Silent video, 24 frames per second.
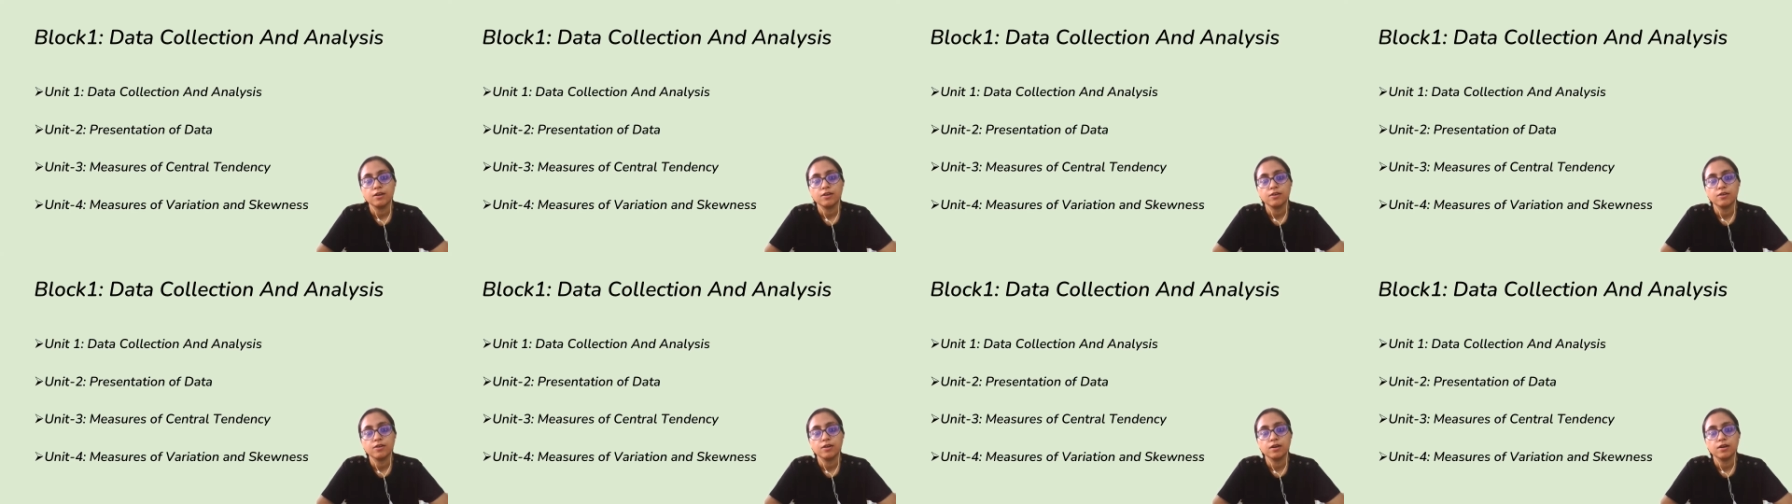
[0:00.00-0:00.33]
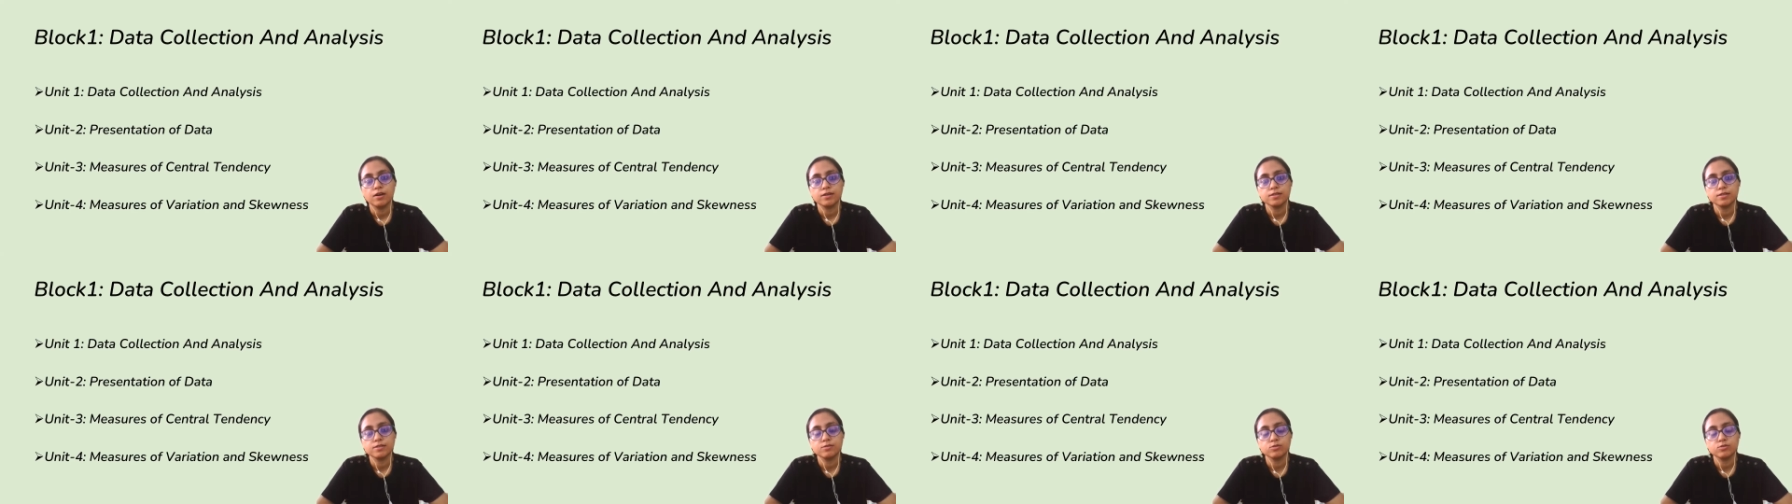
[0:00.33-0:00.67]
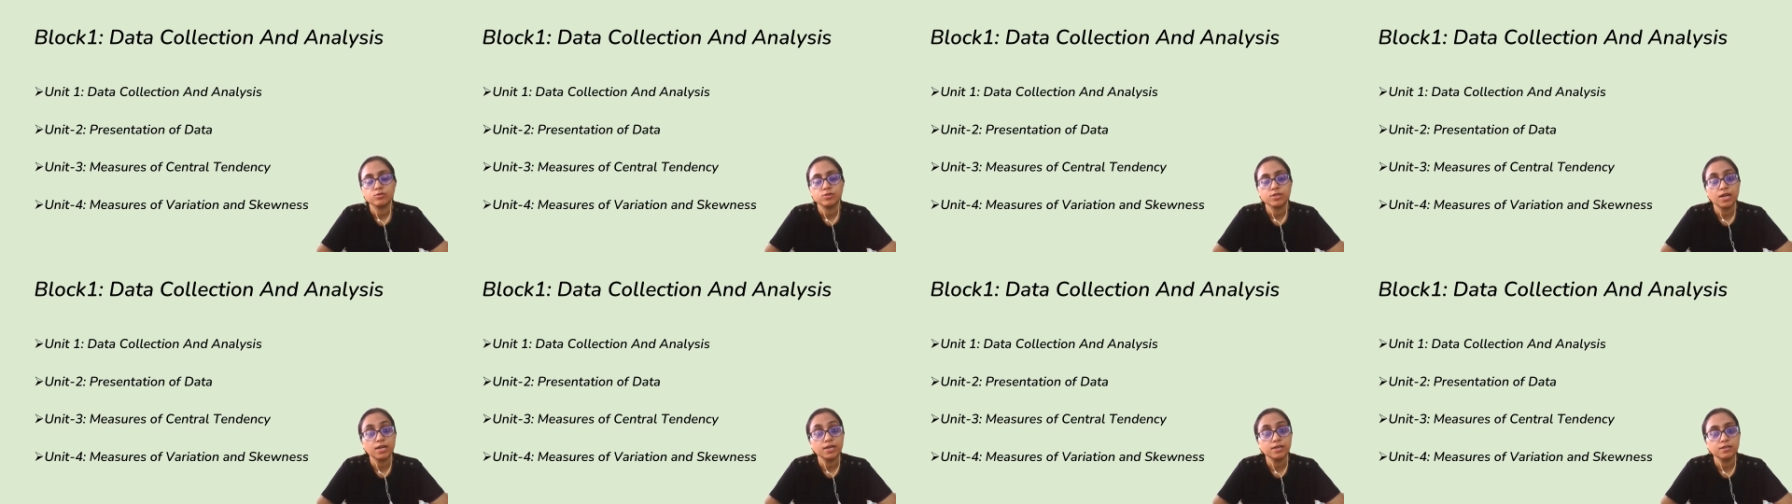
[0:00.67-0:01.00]
so
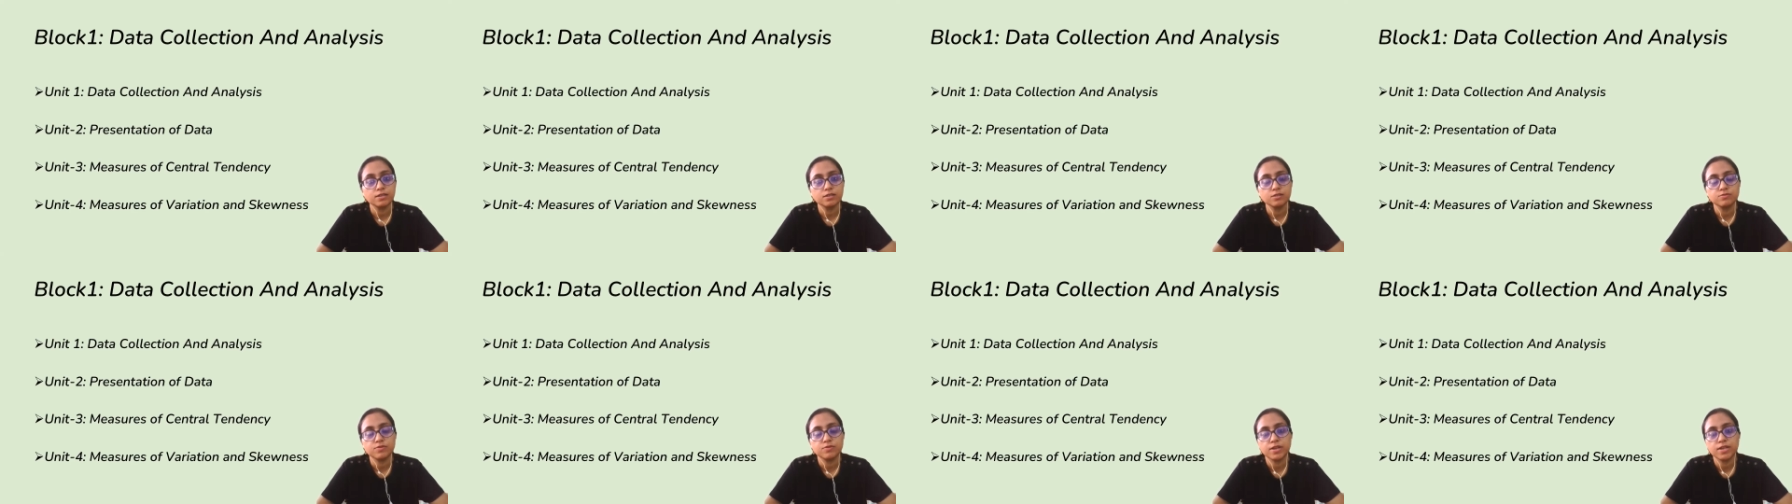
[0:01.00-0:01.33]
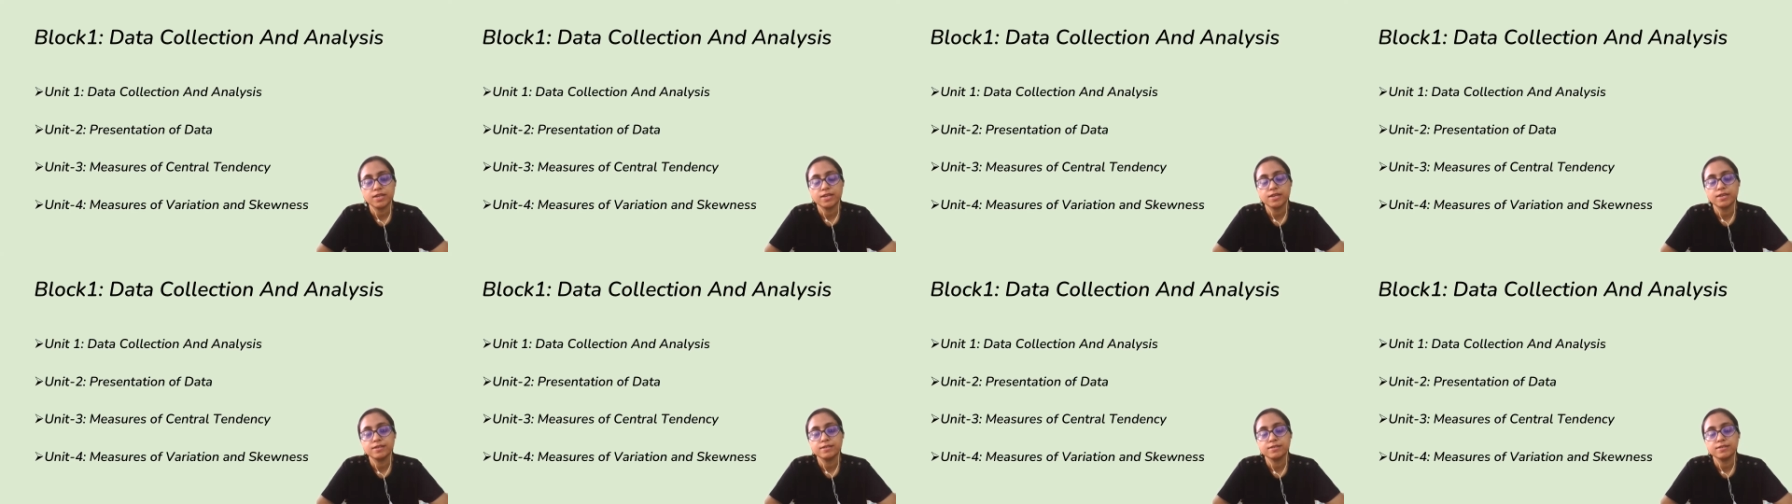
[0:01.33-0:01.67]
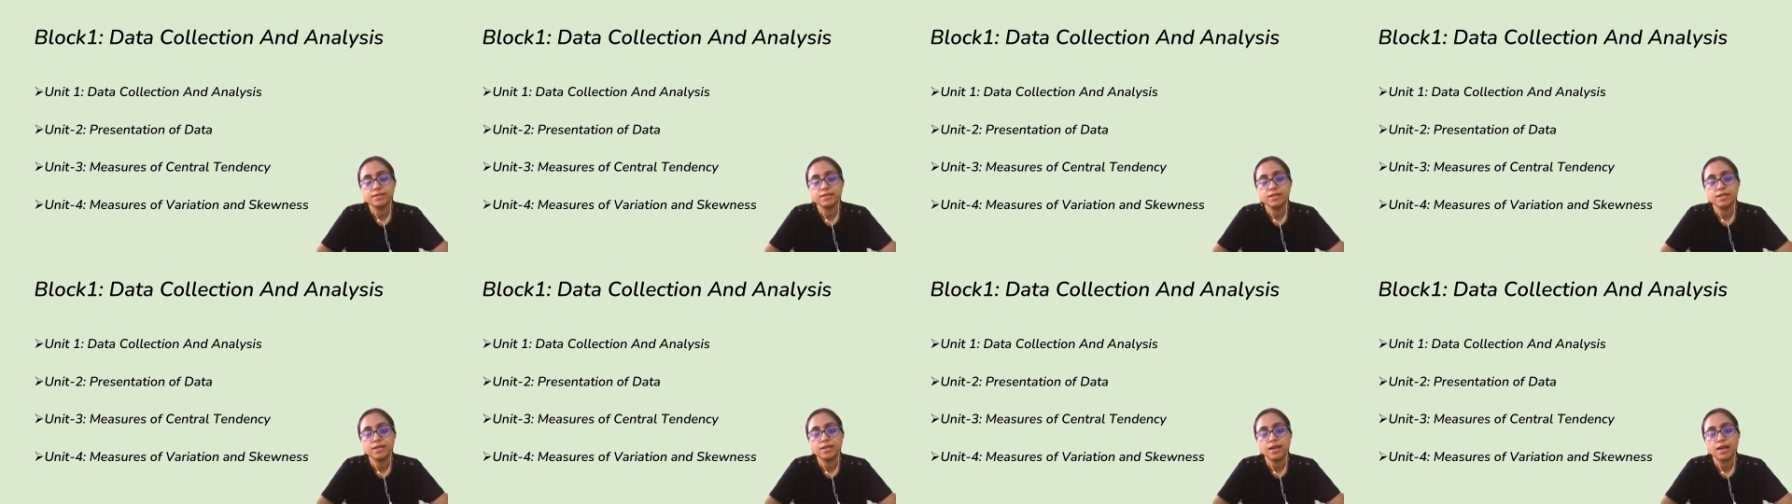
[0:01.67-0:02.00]
that it is very
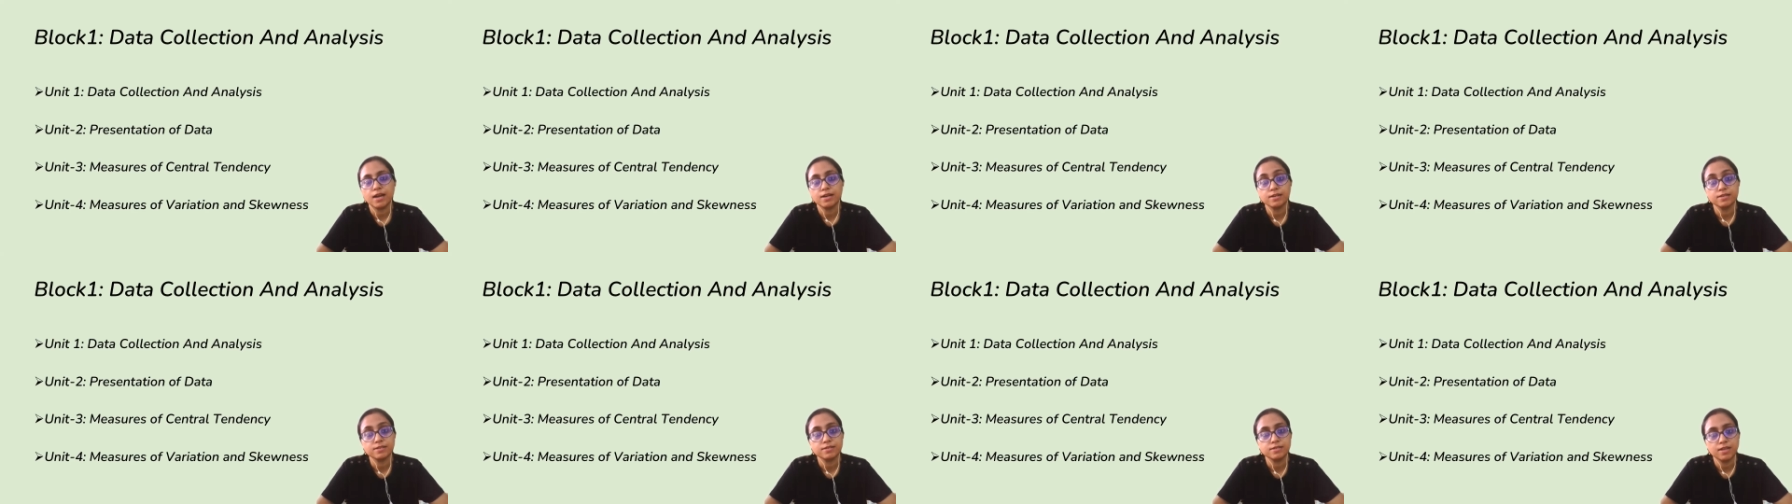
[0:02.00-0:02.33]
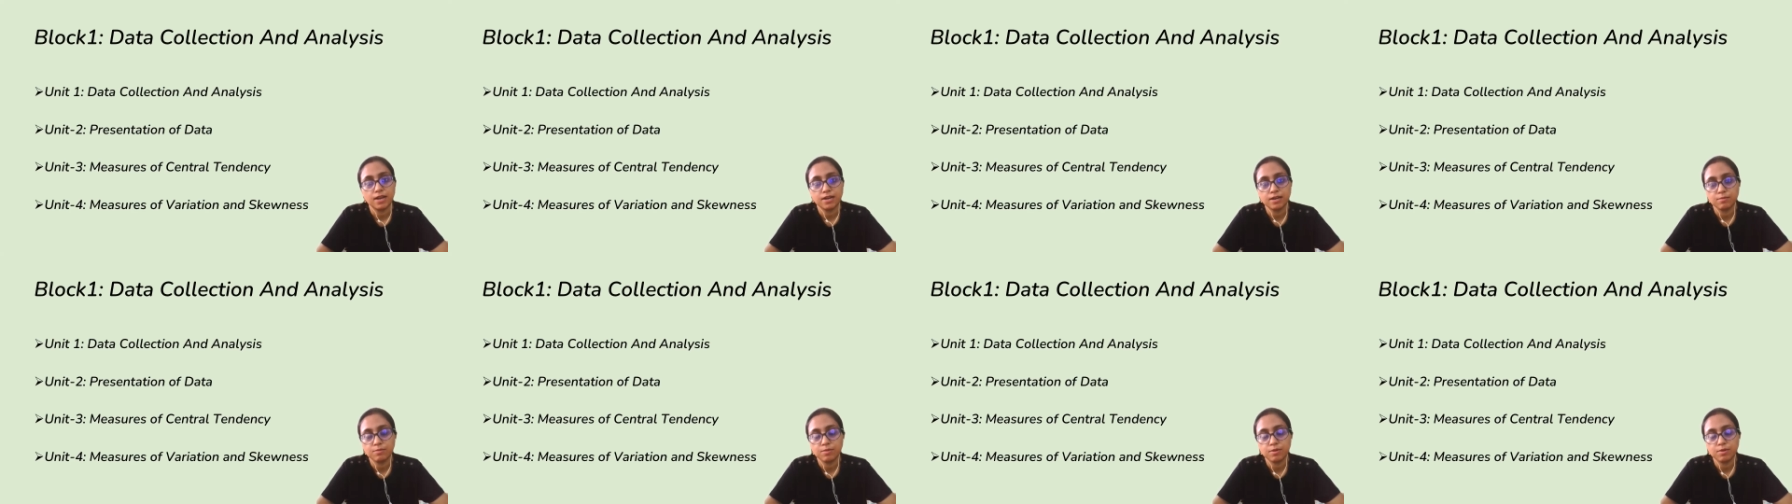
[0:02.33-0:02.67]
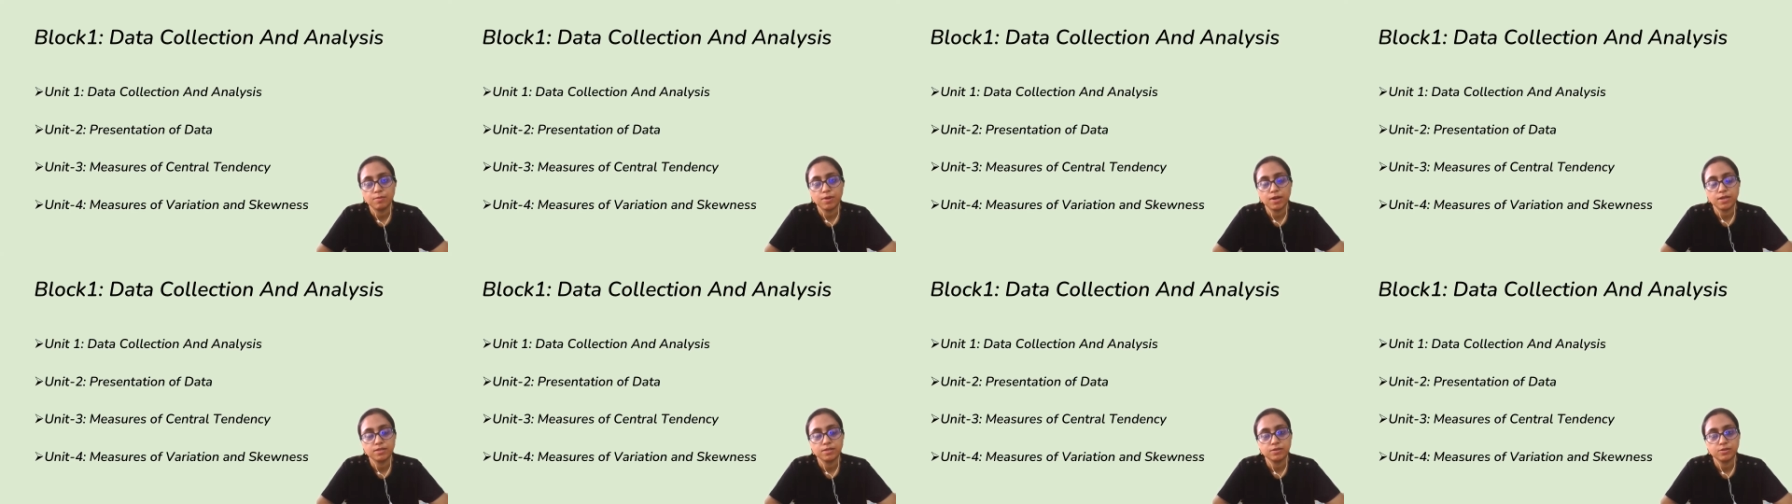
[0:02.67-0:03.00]
easily understandable
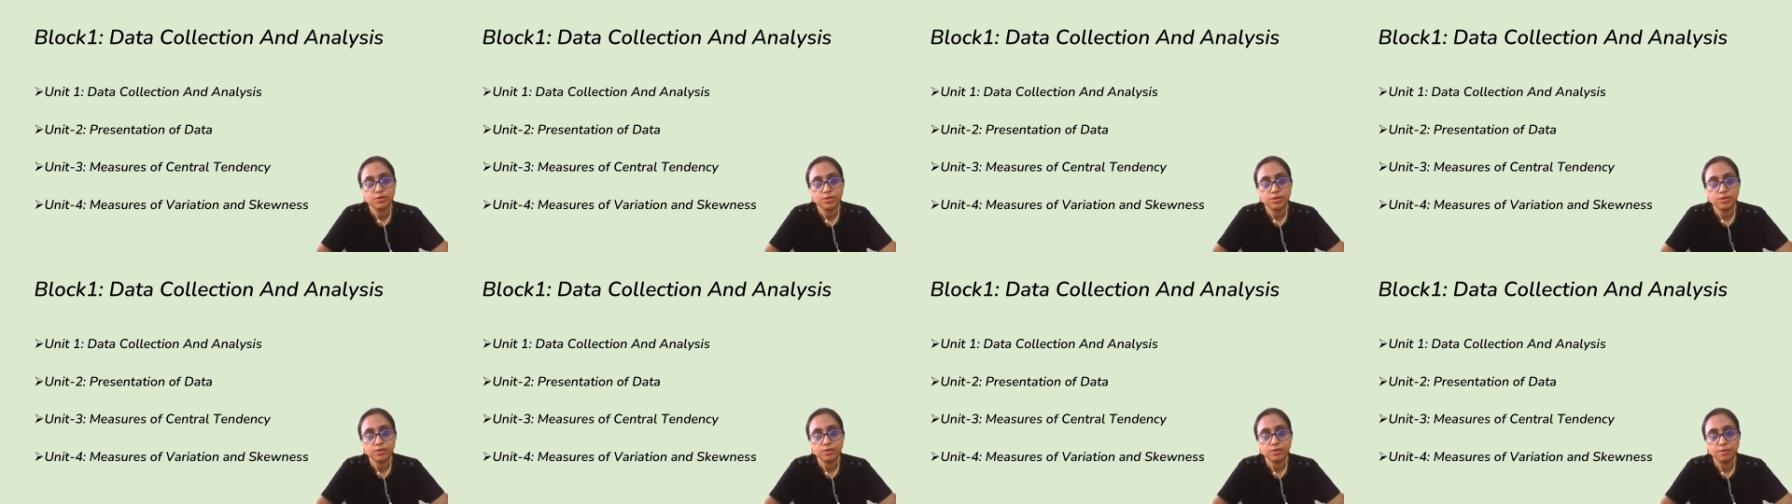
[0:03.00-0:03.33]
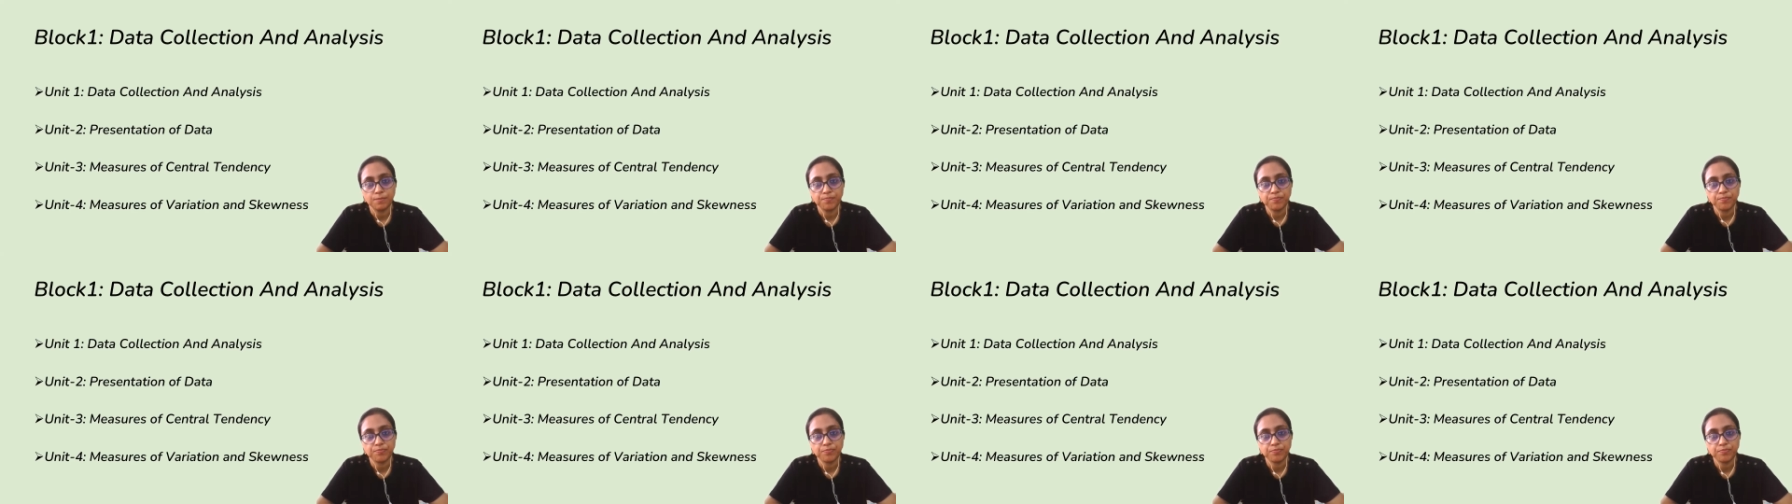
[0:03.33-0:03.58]
by the reader.